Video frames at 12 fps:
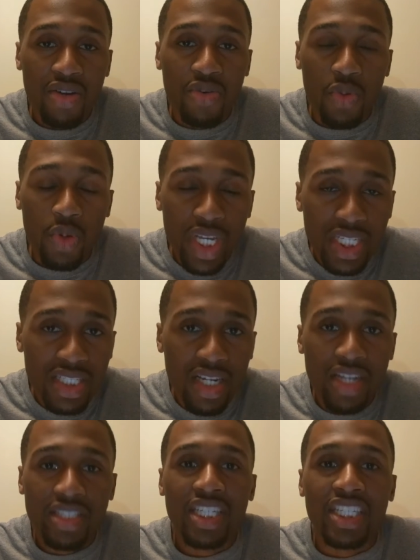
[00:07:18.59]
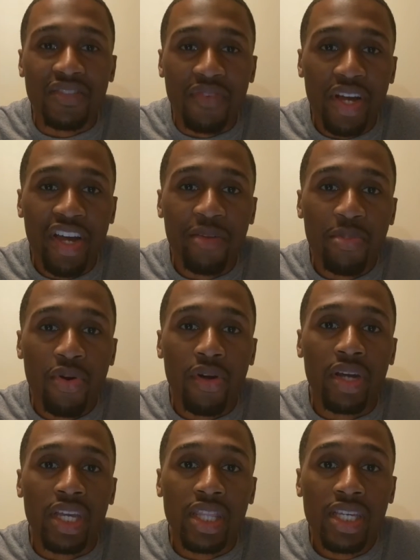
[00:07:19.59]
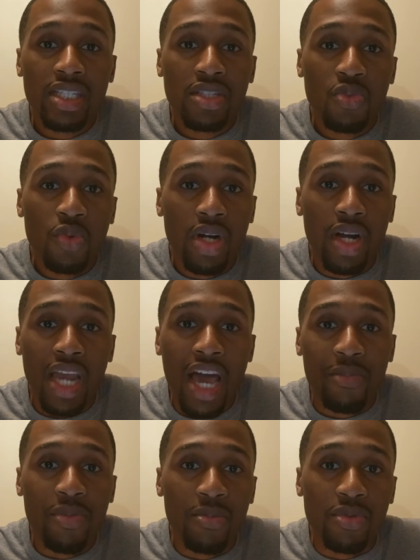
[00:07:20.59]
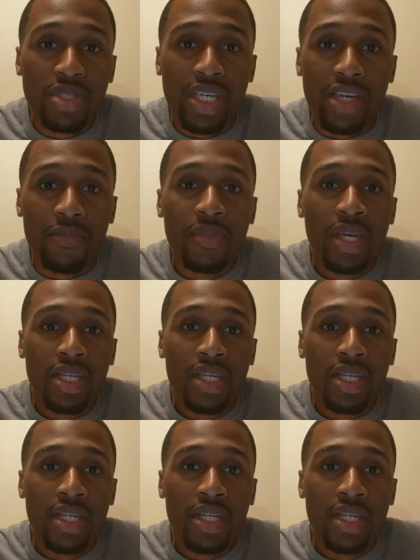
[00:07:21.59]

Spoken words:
Research is very important, and this is where a lot of people skip.